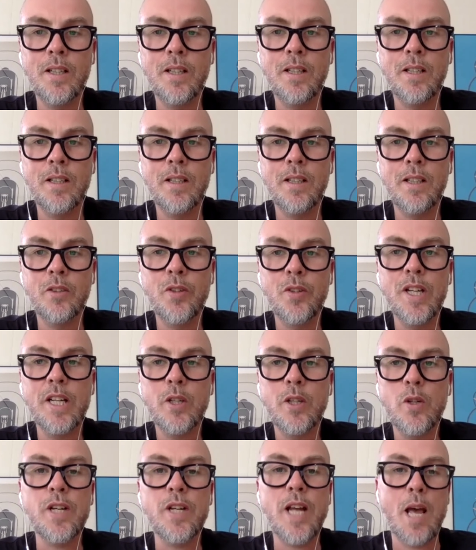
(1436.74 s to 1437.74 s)
really
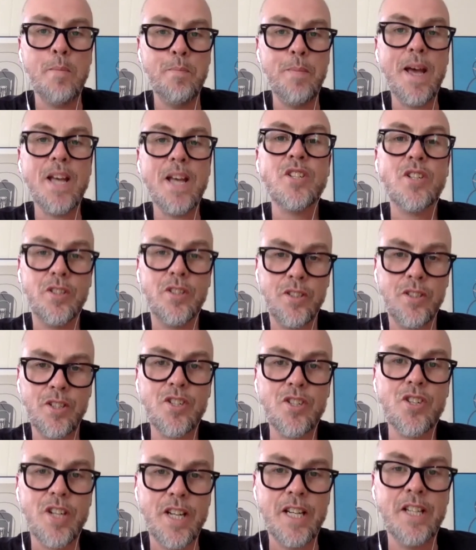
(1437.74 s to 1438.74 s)
good
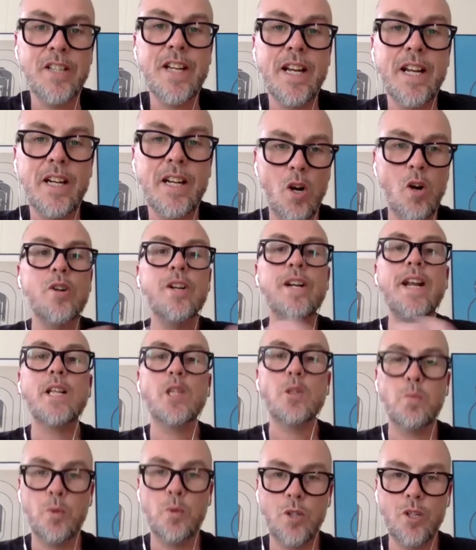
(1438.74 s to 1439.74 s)
ambassadors in their own
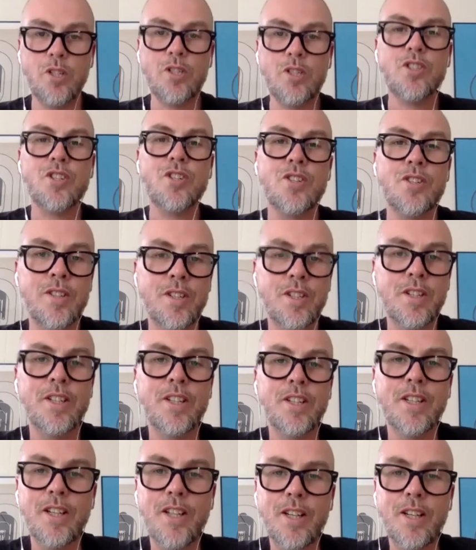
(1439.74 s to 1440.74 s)
networks
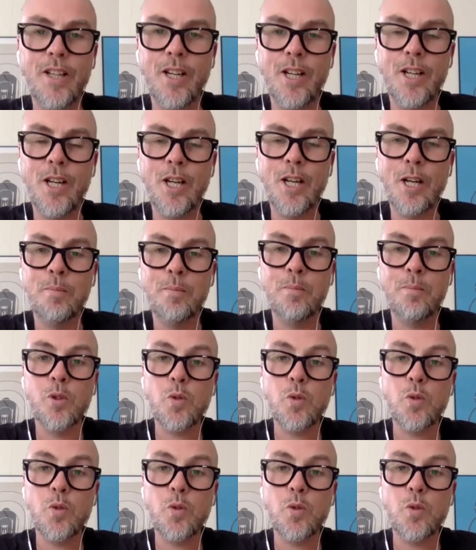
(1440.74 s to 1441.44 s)
to